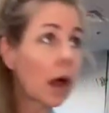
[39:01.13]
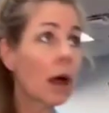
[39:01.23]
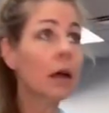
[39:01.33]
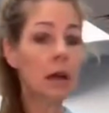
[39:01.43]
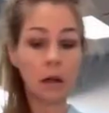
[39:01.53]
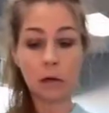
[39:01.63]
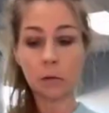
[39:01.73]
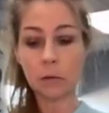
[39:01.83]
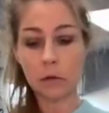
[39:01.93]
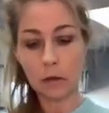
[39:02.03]
Huh?
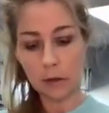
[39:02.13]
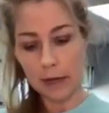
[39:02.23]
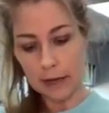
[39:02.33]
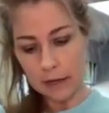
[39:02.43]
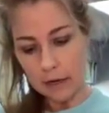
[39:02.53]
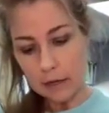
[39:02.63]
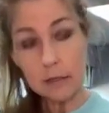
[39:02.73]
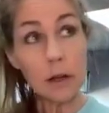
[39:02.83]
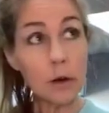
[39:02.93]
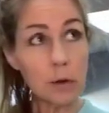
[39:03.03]
Oh, okay.
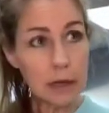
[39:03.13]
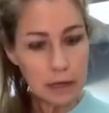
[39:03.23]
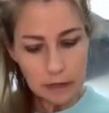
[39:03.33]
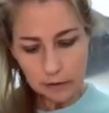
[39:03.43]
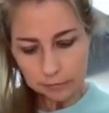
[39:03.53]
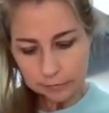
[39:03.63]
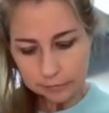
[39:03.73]
Sorry.